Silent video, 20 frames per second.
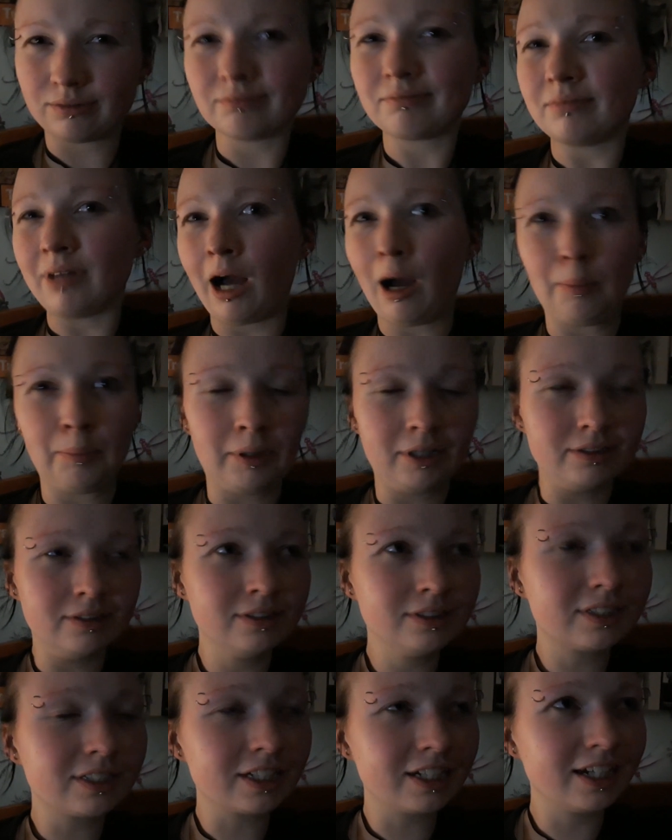
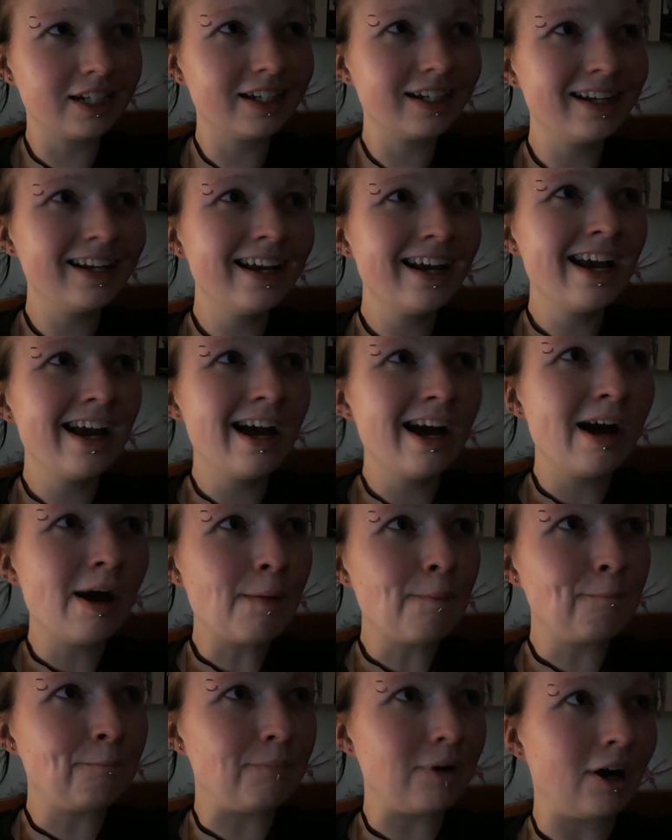happens.
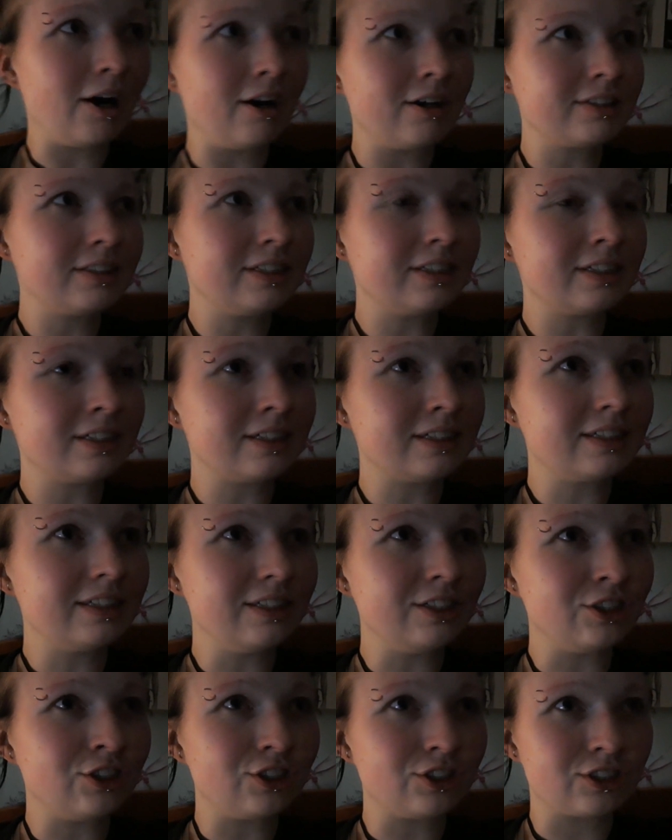But
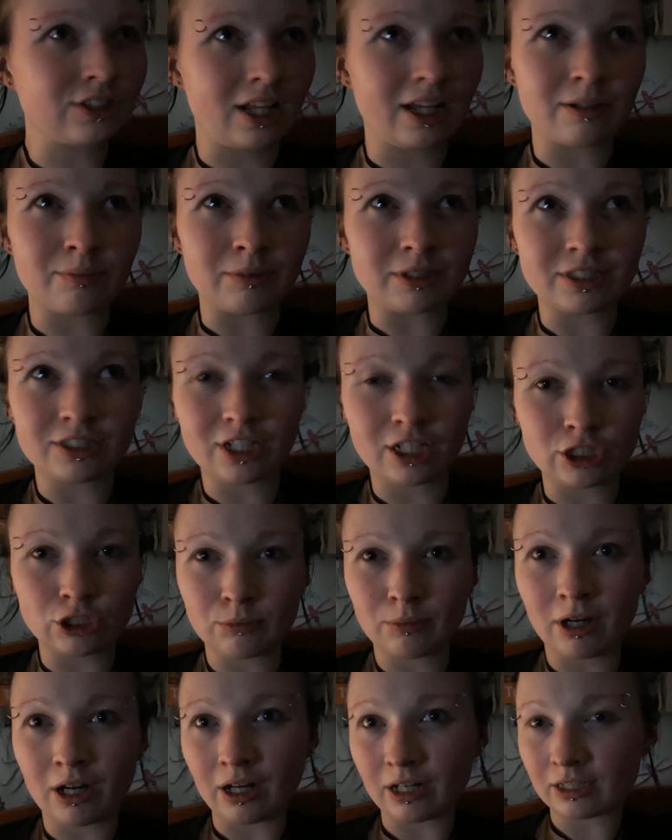it's just like my stretch
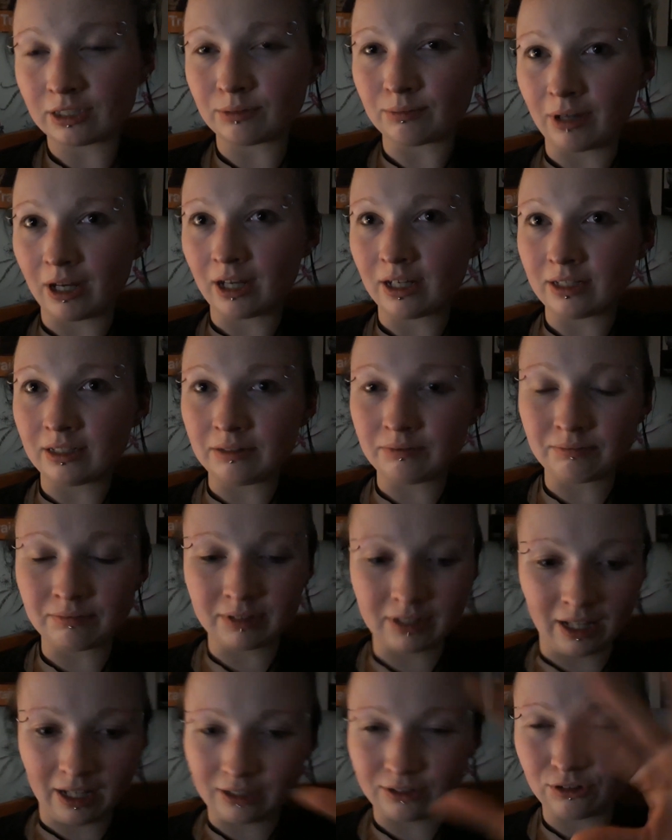marks, my,
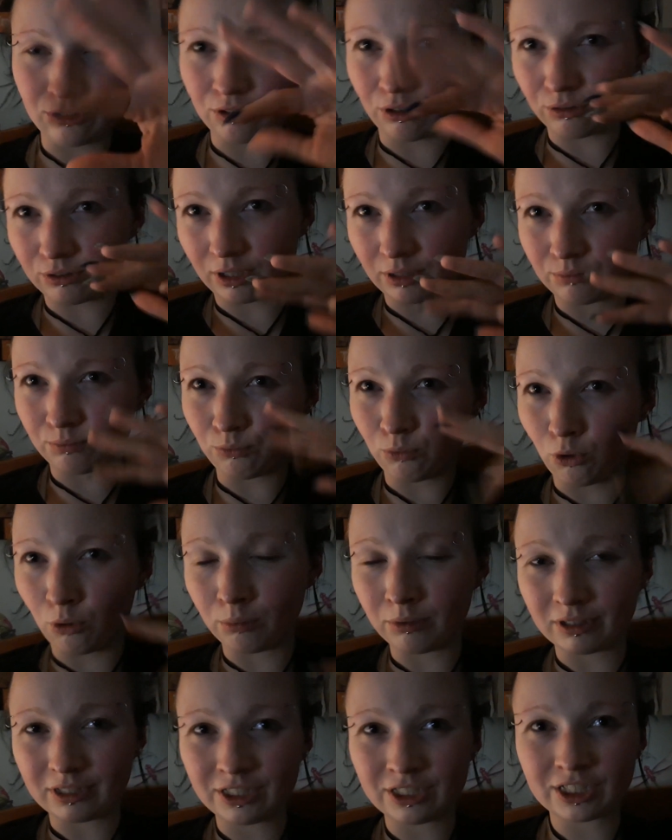like, that
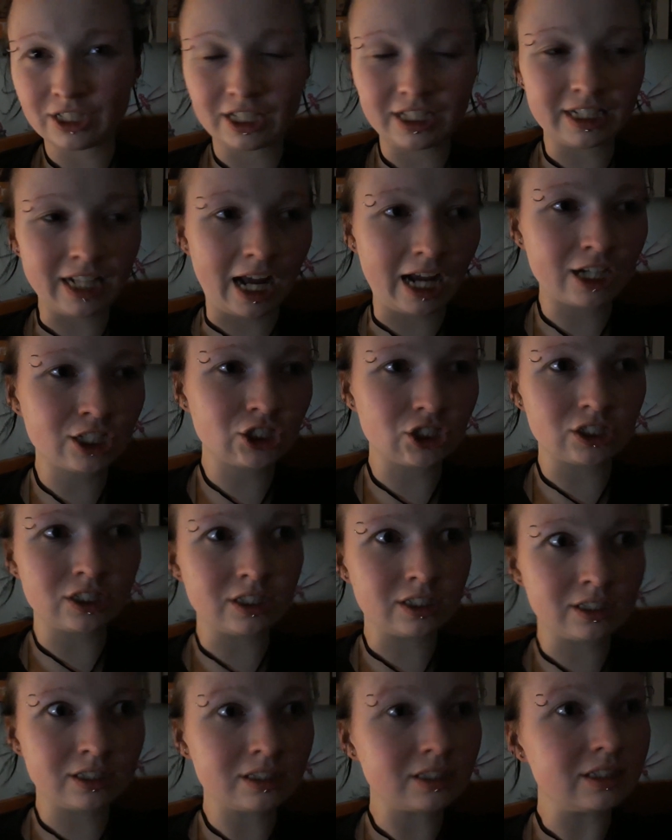wobbly skin
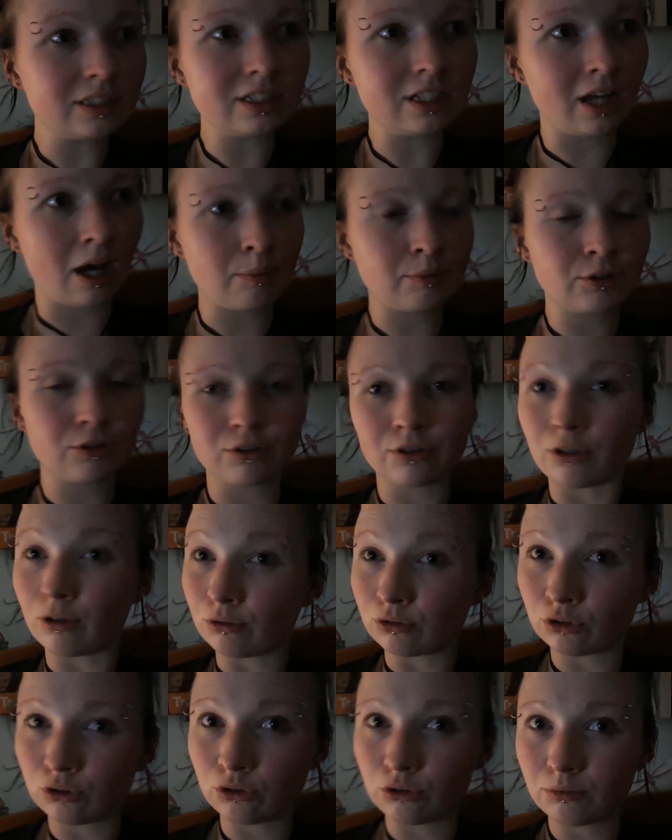action, and it absolutely
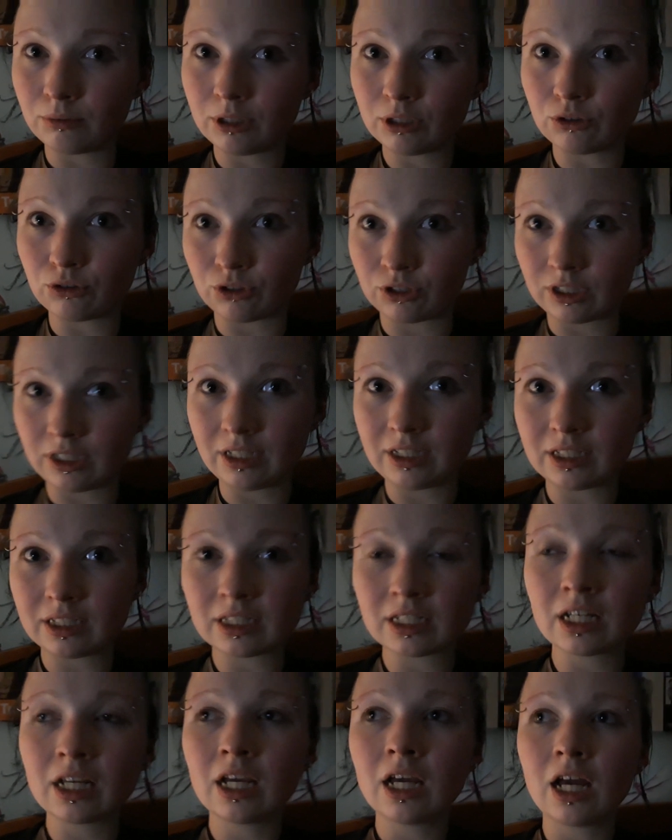goes through me to see
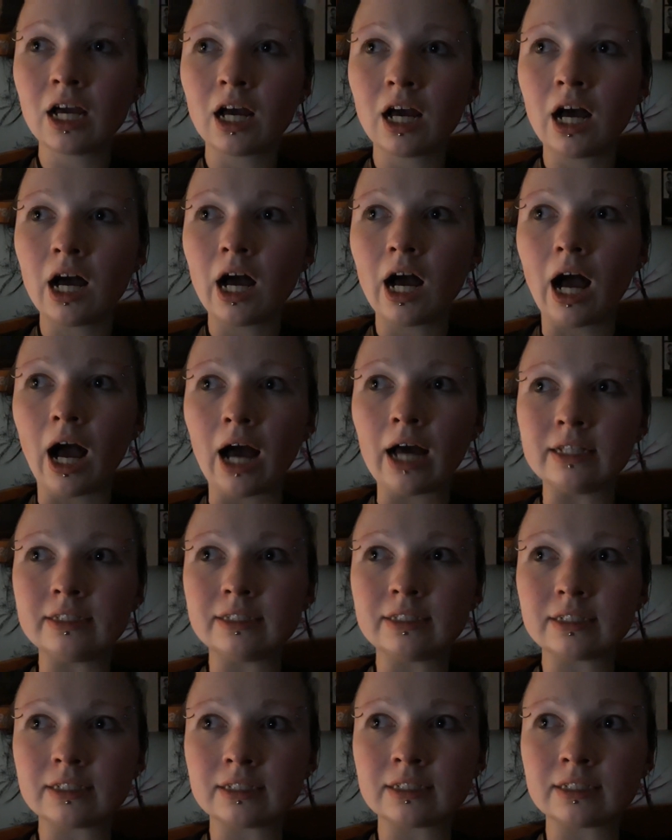it. And,